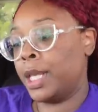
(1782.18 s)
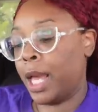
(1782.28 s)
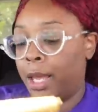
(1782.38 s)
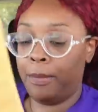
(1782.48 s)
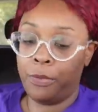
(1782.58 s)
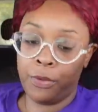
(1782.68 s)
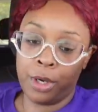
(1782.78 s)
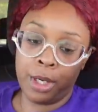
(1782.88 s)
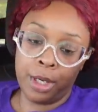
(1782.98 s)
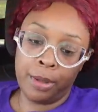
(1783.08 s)
came
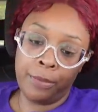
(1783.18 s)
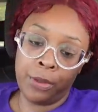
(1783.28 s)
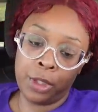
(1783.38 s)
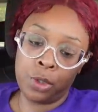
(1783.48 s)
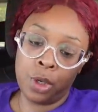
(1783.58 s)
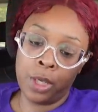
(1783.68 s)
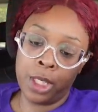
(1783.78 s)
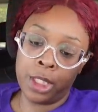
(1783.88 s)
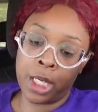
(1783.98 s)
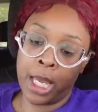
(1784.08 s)
from
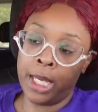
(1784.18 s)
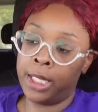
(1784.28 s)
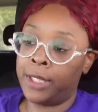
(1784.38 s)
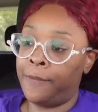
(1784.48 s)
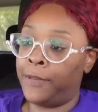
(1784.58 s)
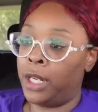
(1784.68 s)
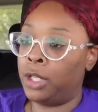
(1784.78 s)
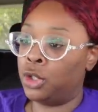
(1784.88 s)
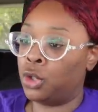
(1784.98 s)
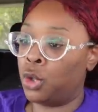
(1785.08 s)
Victoria J in
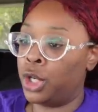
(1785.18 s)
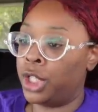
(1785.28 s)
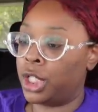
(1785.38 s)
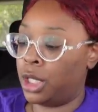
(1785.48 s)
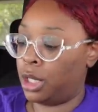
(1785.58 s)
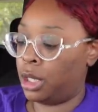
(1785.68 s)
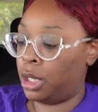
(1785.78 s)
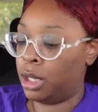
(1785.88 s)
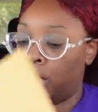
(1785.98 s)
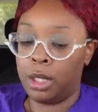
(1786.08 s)
Savannah,
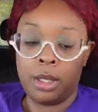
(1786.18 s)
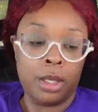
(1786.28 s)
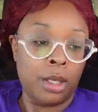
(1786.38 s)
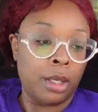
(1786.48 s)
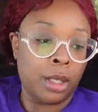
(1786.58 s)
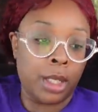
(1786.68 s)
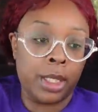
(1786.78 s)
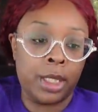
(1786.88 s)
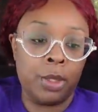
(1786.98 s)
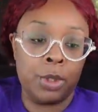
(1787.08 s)
Georgia.
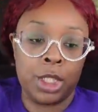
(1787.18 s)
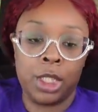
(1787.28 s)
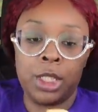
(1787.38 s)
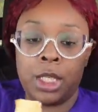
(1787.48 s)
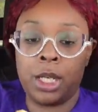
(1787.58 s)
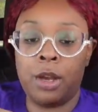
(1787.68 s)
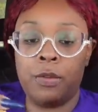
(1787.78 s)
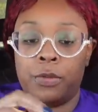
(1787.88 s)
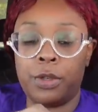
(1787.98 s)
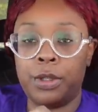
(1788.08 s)
Let's see what she sent
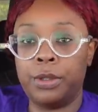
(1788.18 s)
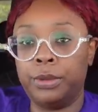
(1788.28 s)
over.